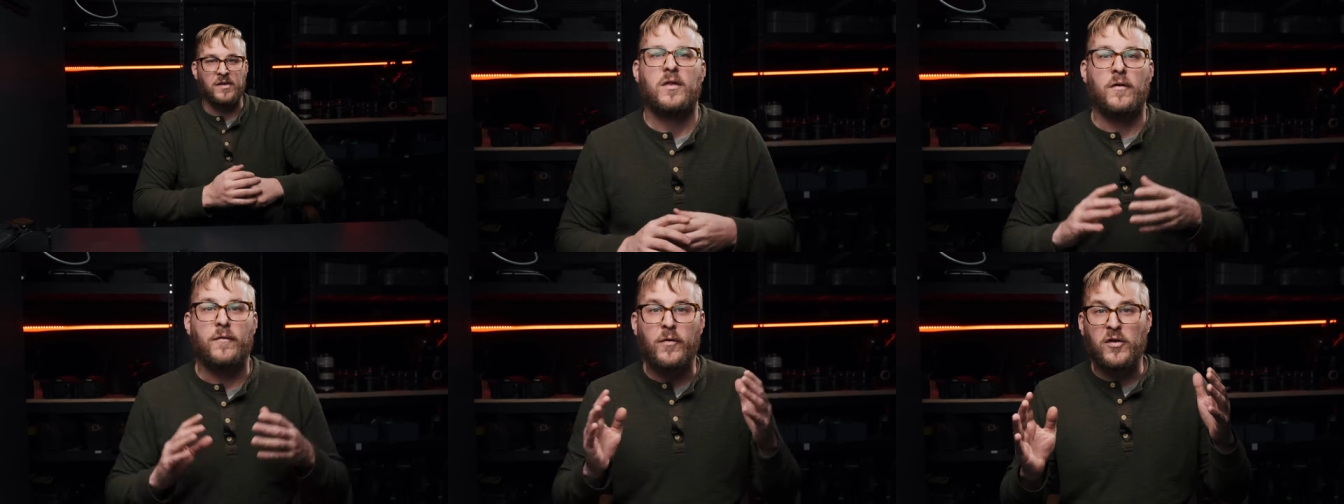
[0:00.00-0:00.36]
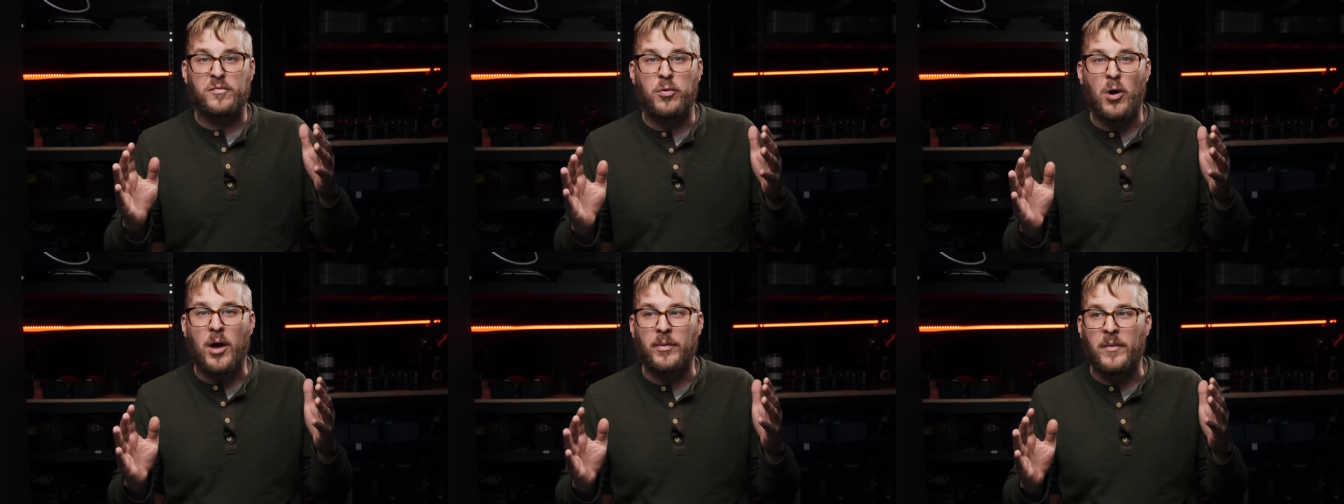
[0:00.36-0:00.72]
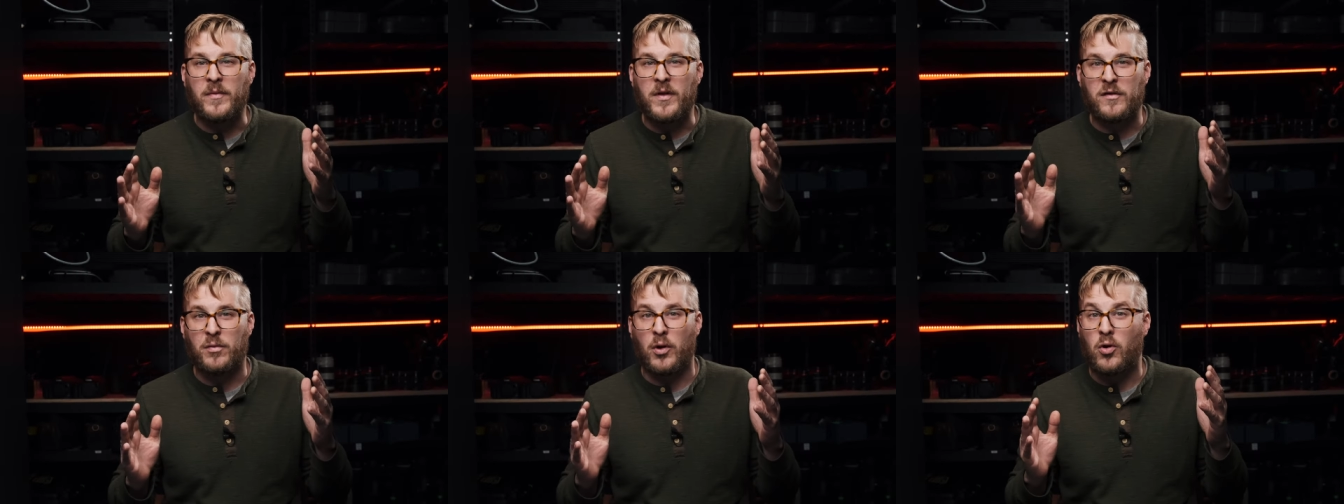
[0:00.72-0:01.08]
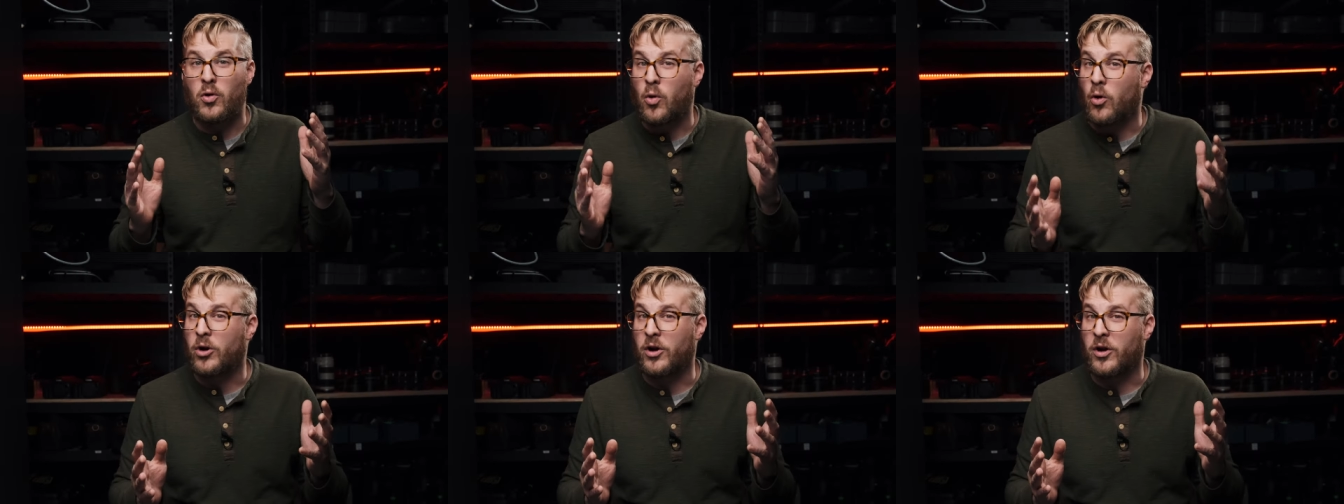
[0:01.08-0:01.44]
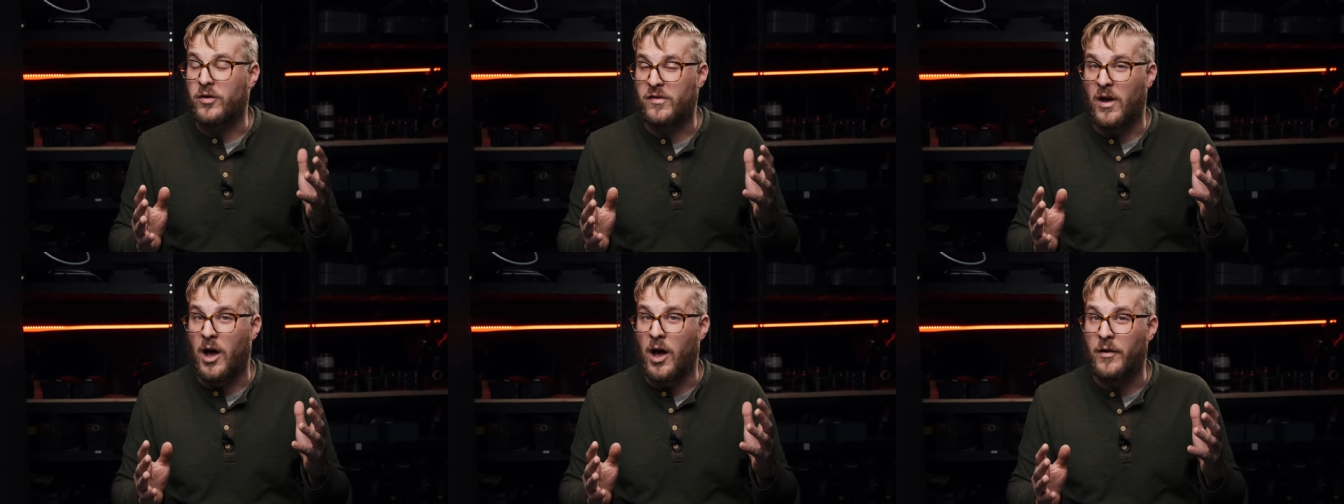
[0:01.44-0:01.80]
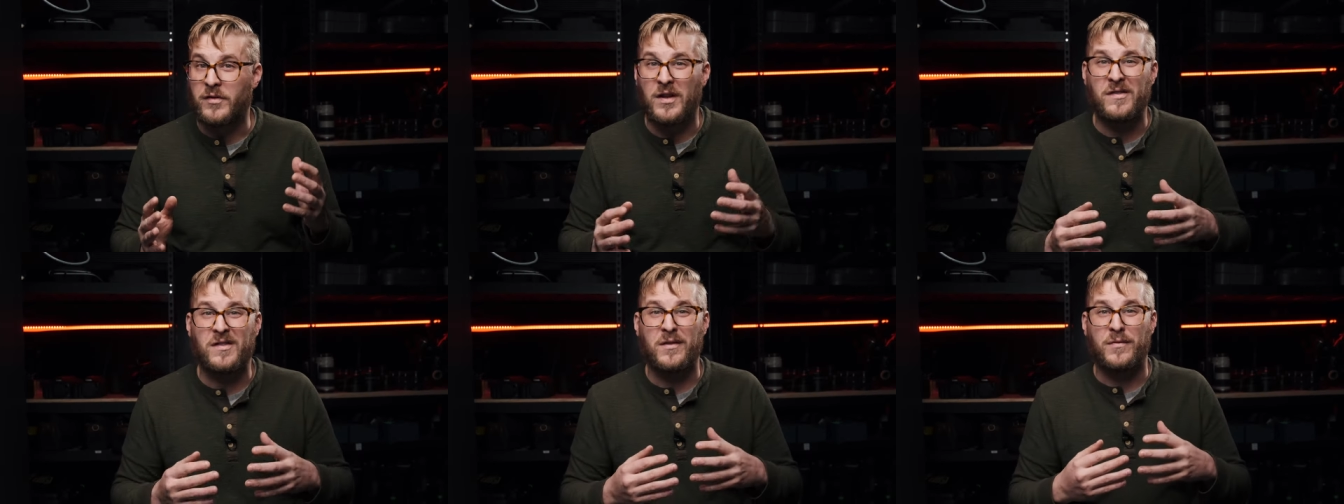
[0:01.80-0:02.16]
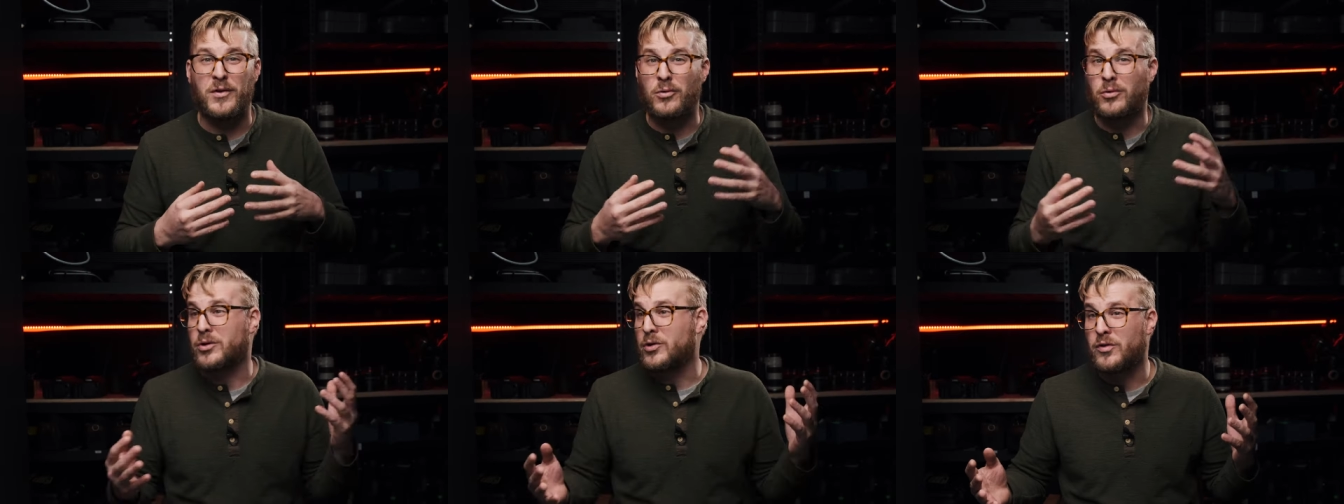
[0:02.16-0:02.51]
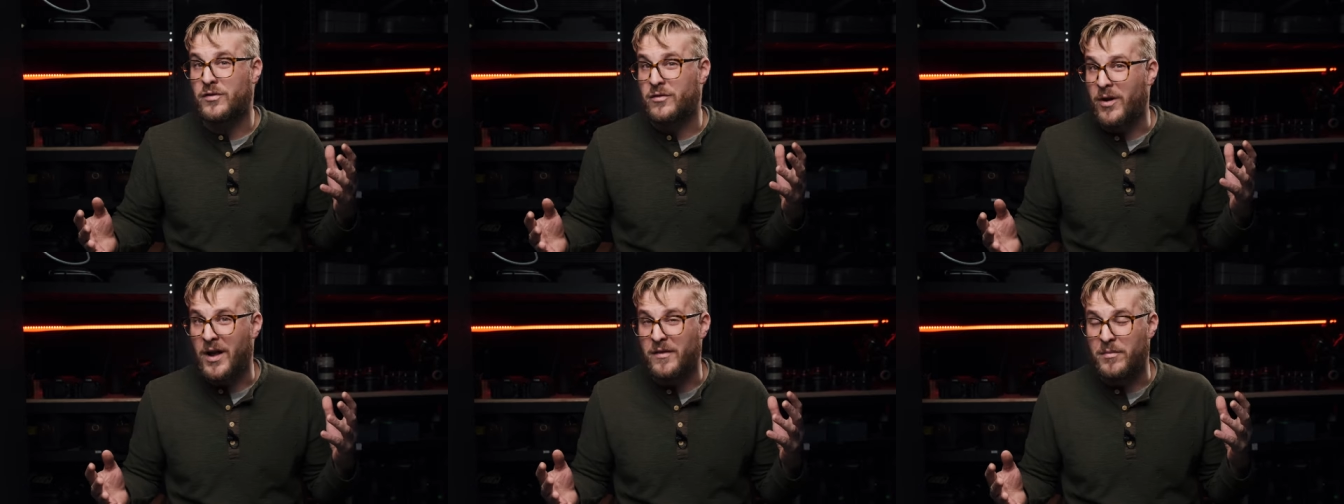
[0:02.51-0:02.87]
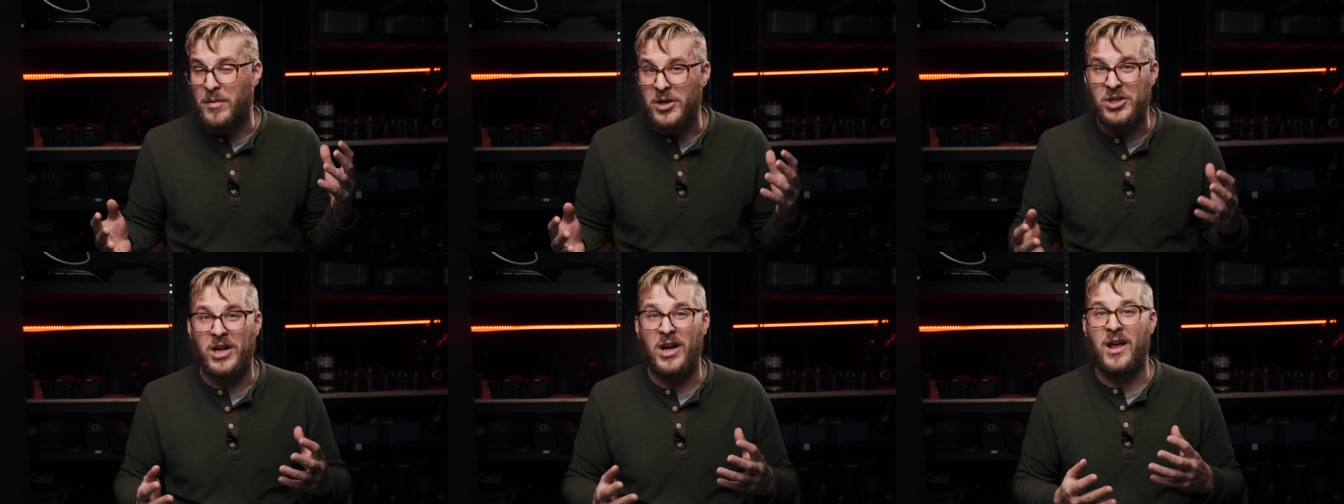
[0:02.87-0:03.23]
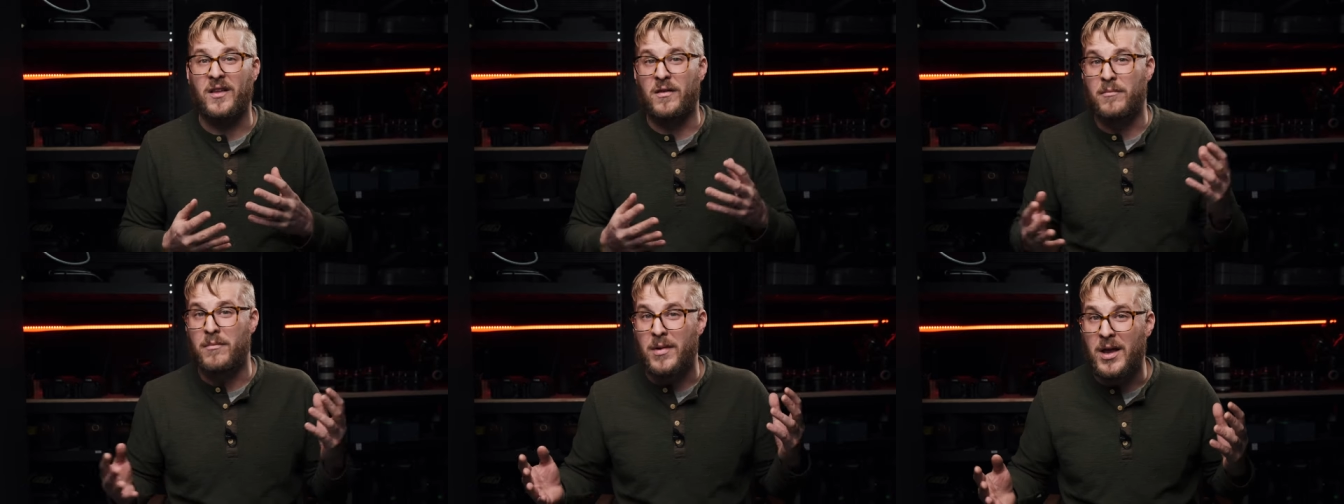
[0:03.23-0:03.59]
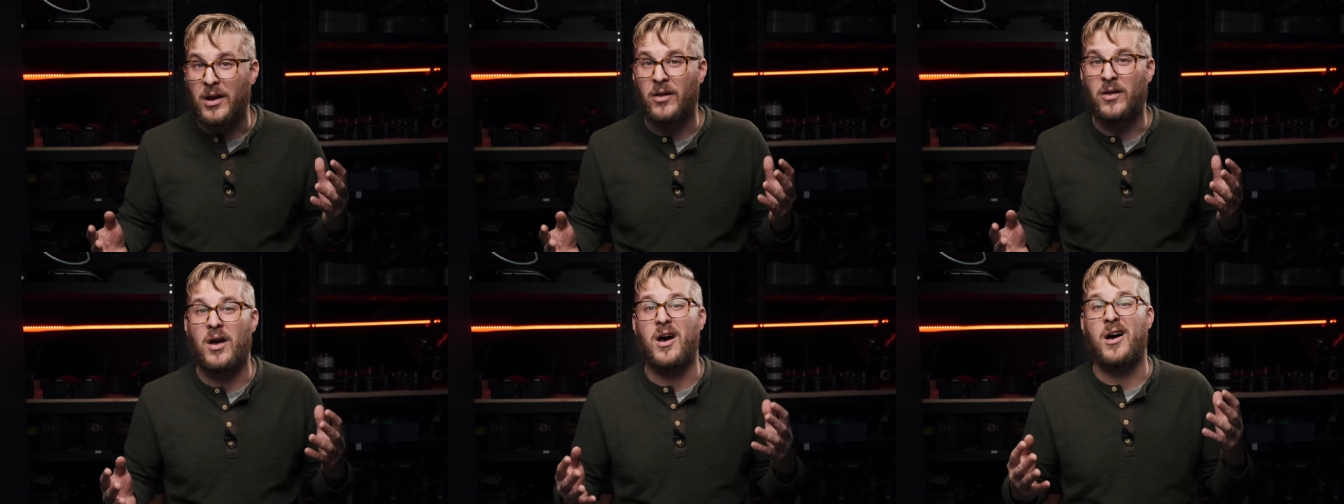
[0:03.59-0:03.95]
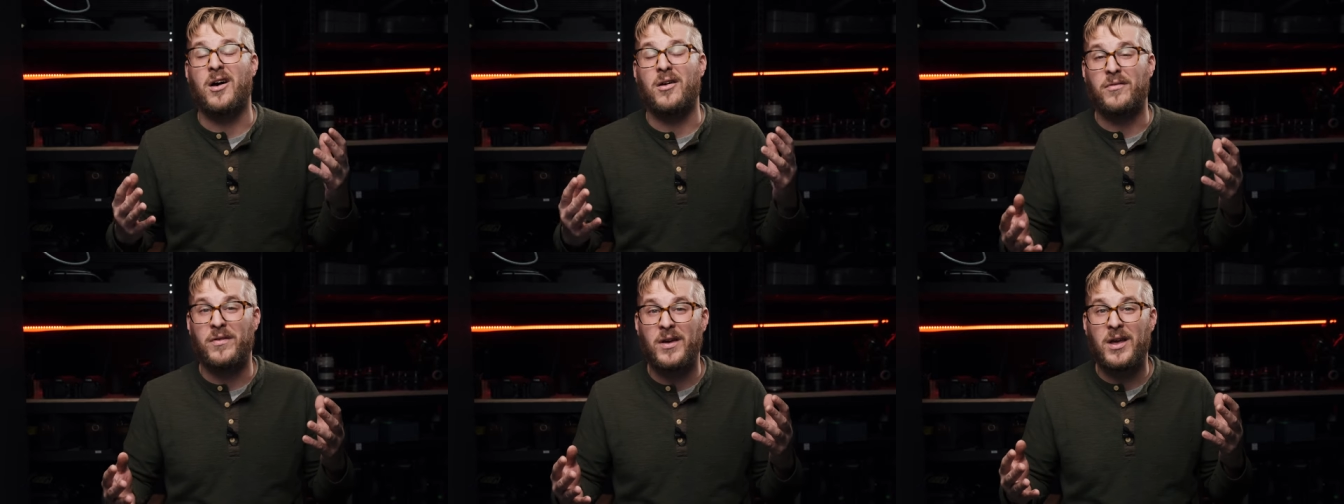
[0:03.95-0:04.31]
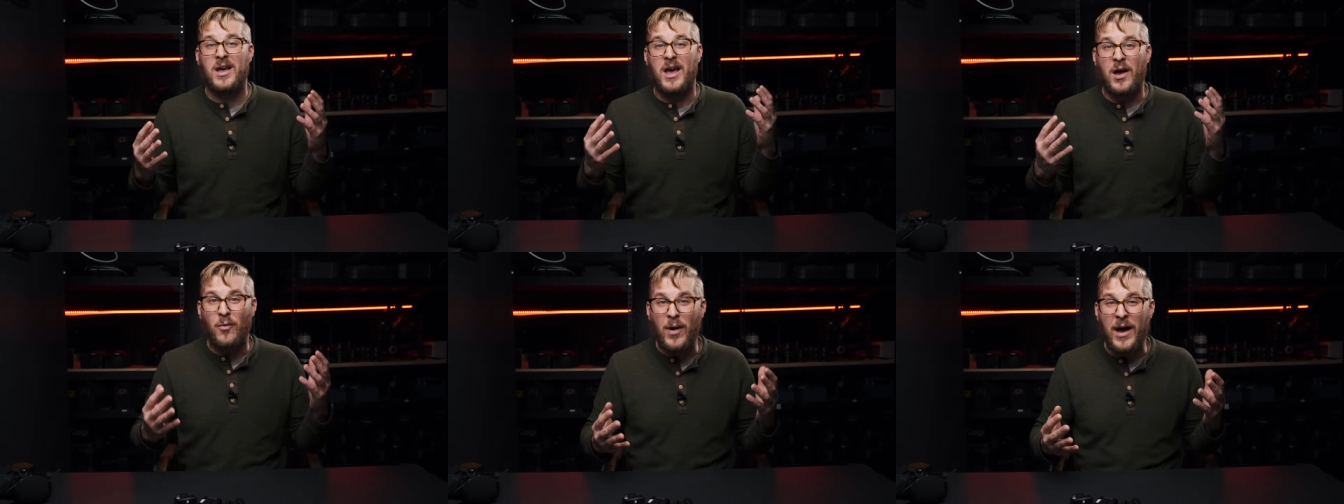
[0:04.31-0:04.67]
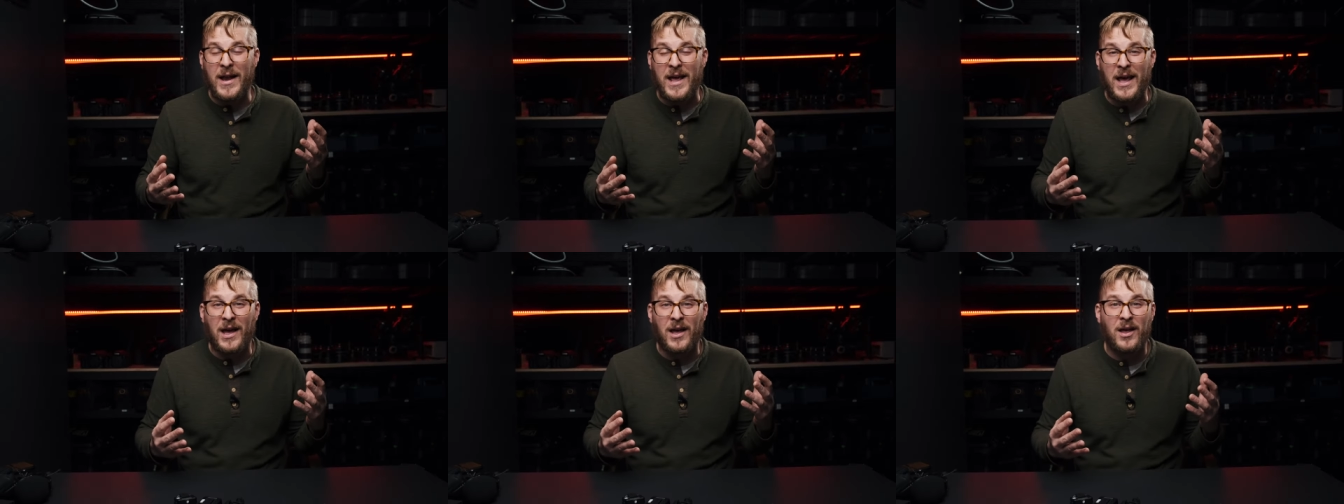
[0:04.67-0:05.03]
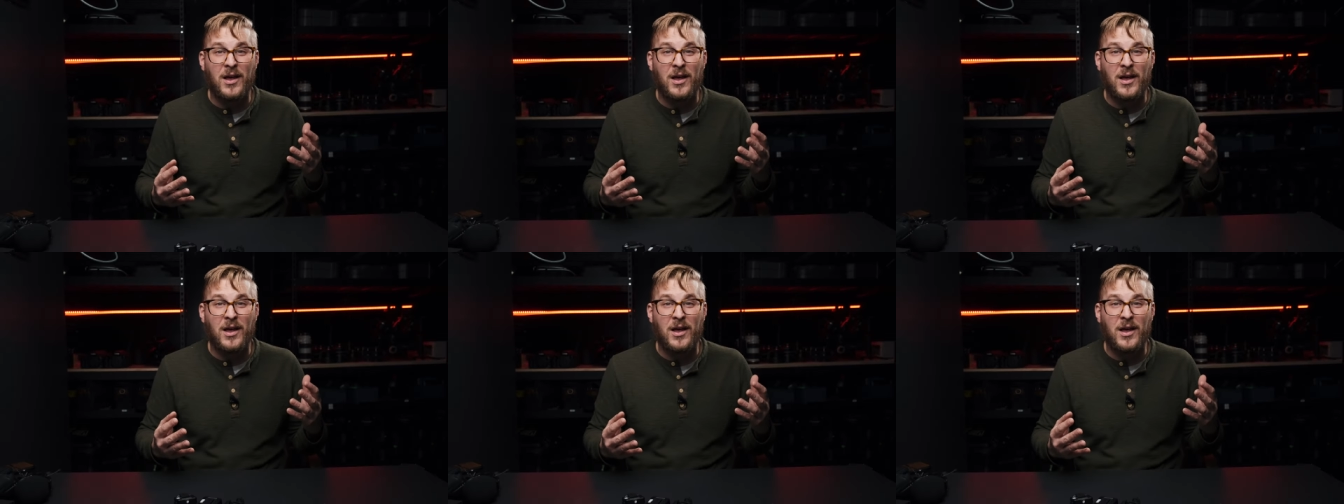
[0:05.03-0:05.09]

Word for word: The first problem this recorder solves is if you lose transmission in the middle of a wedding.